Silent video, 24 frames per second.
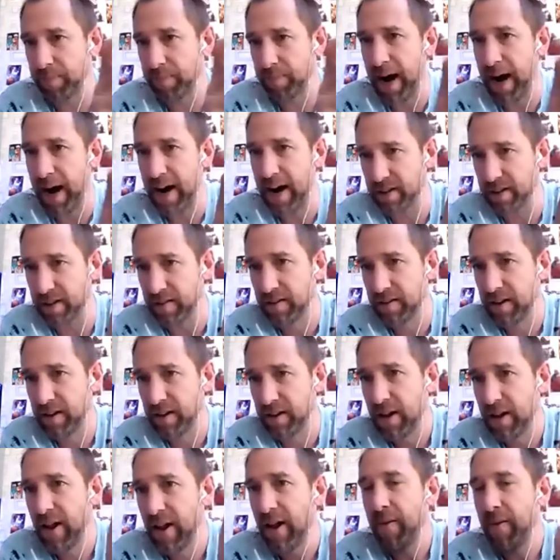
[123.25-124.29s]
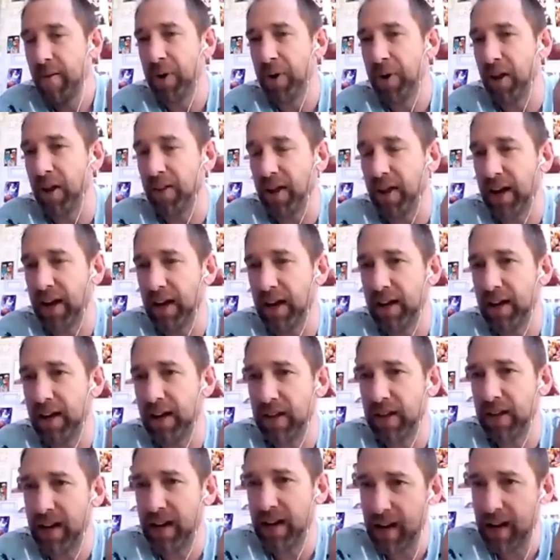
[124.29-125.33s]
pattern. But the
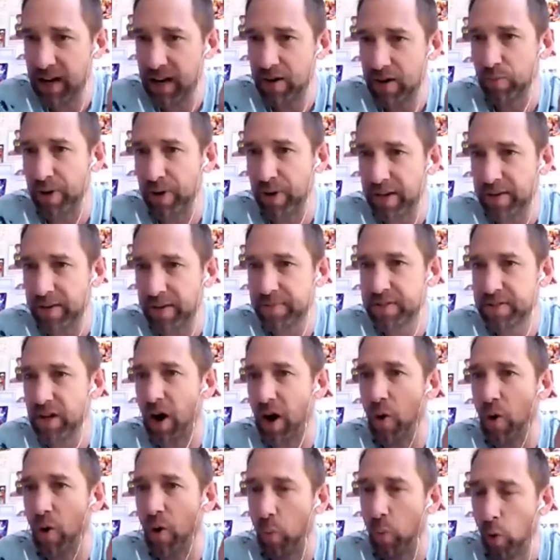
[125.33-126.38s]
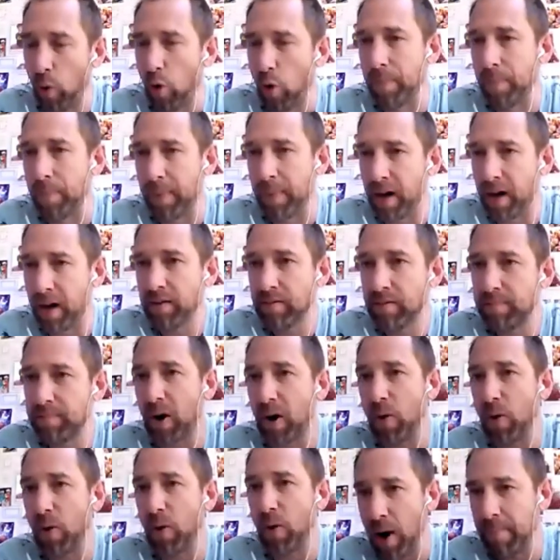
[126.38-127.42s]
inner reefs are warmer by
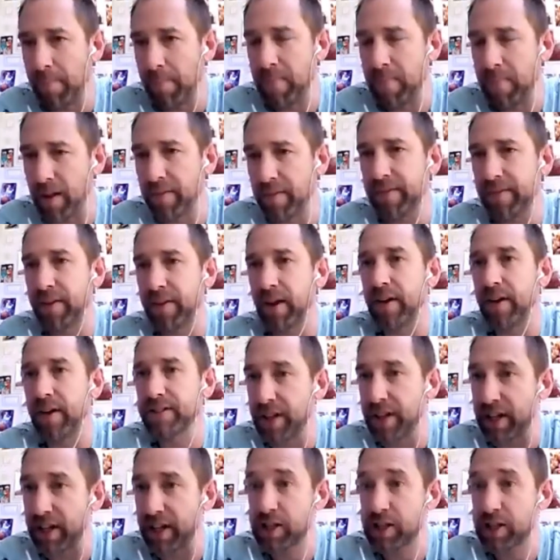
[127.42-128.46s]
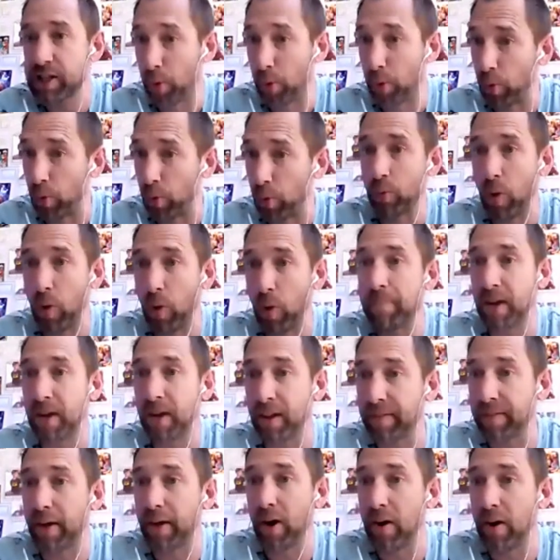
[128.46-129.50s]
1 month, and so they spawn 1
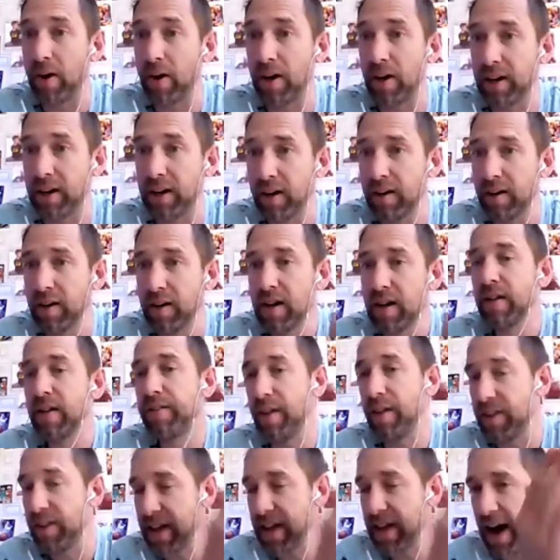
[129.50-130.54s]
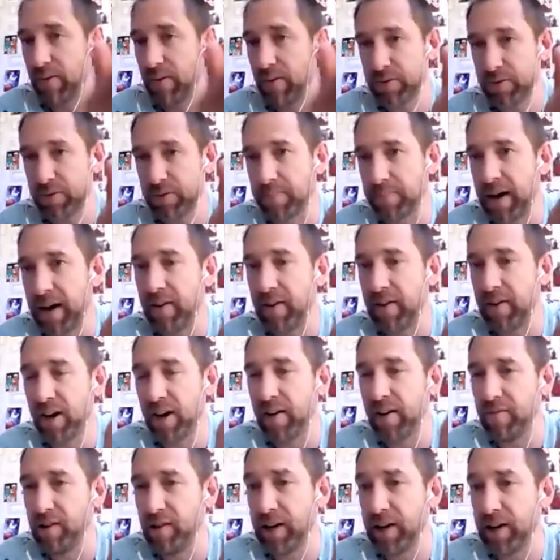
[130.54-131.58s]
month earlier than the outer barrier
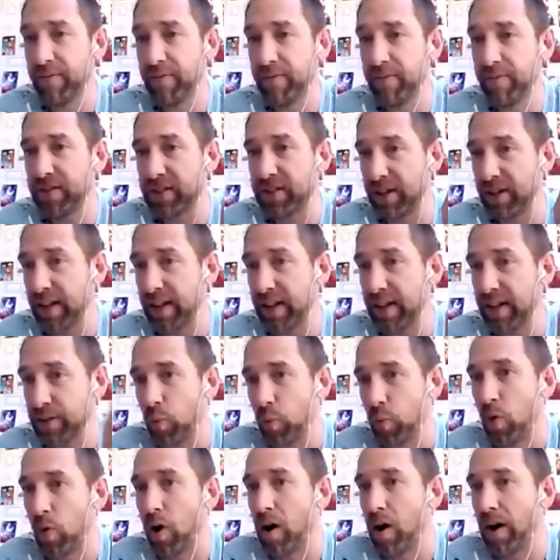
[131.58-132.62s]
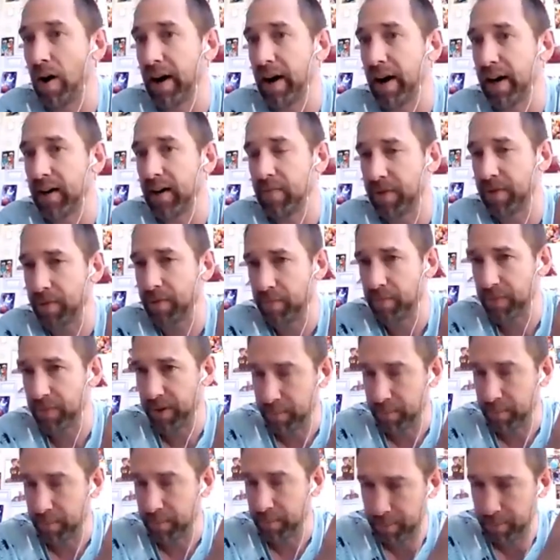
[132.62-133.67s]
reef. So that's why
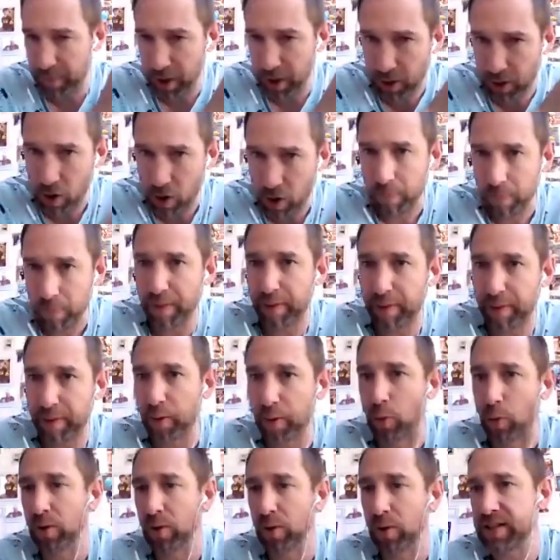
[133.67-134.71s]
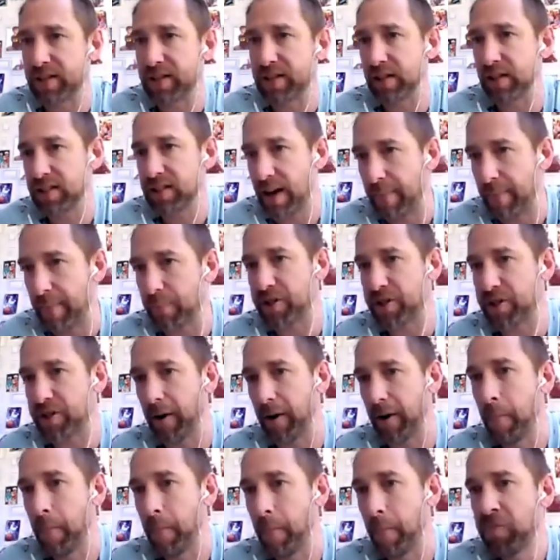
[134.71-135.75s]
the common thought is that temperature
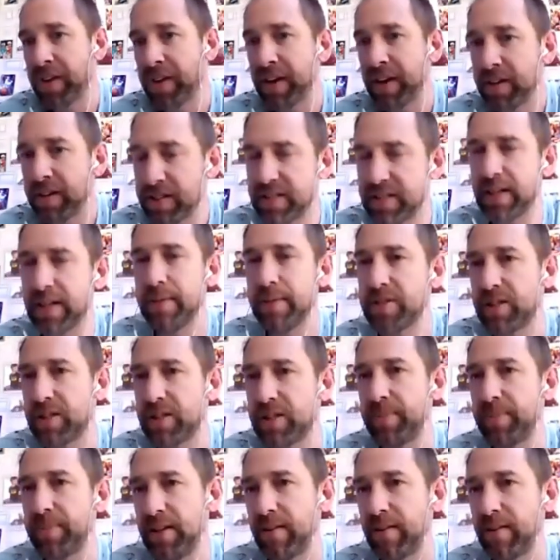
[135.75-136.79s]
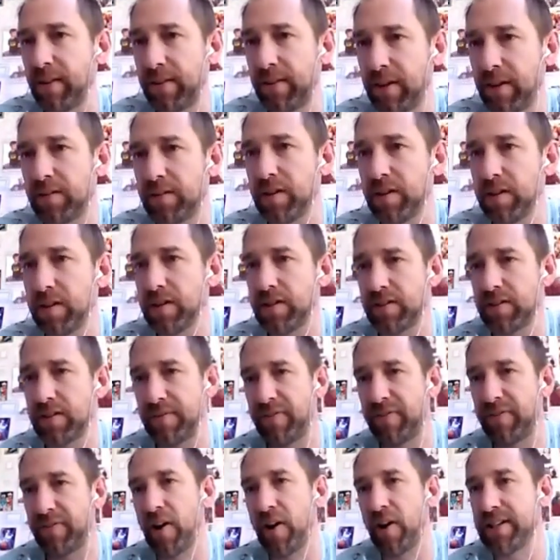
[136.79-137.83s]
seems to be the thing that
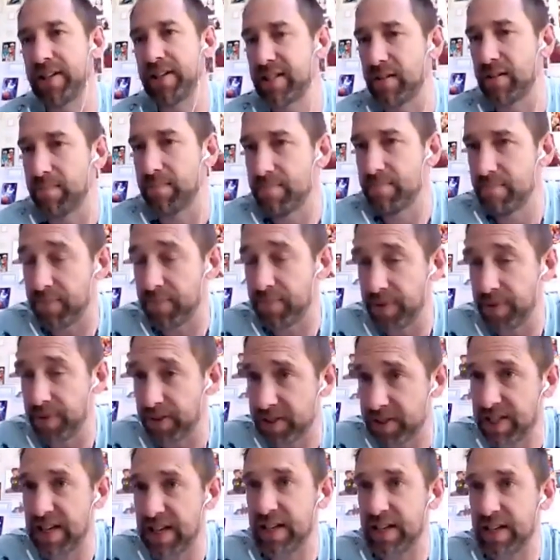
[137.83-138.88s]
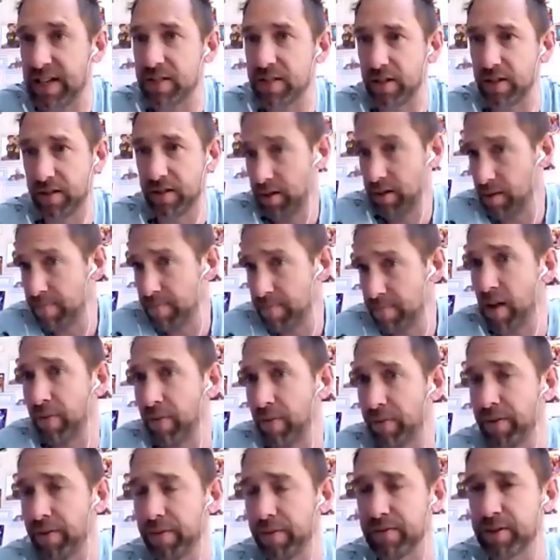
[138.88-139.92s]
defines the season, the month
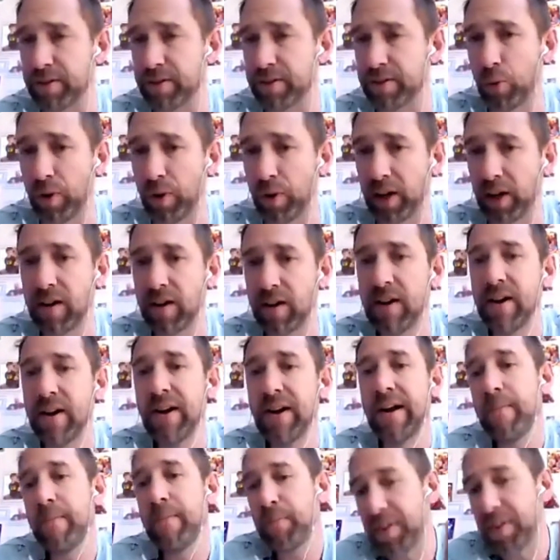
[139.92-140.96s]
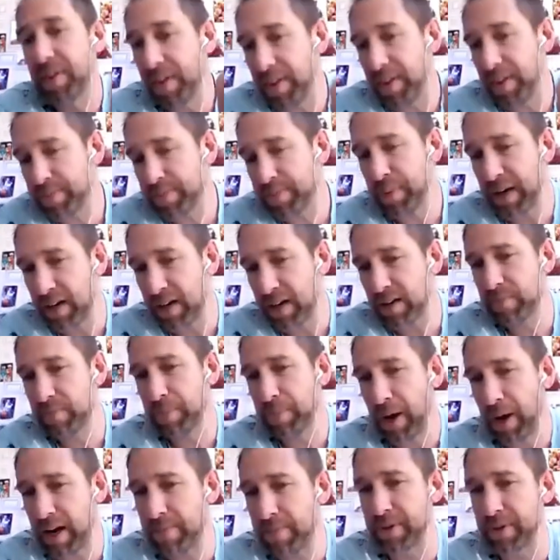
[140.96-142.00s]
of spawning. But then there's been
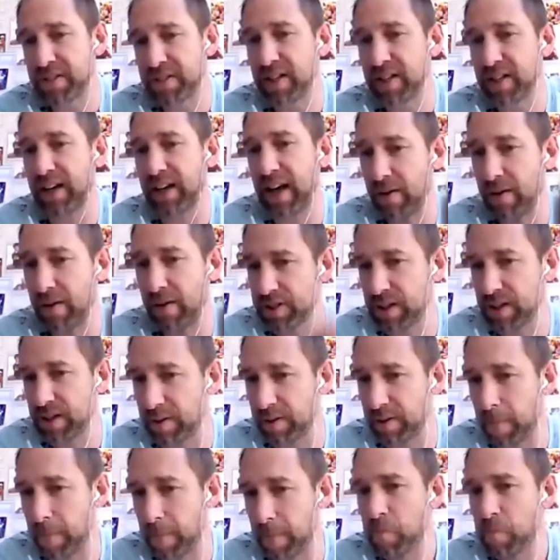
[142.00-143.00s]
papers that counter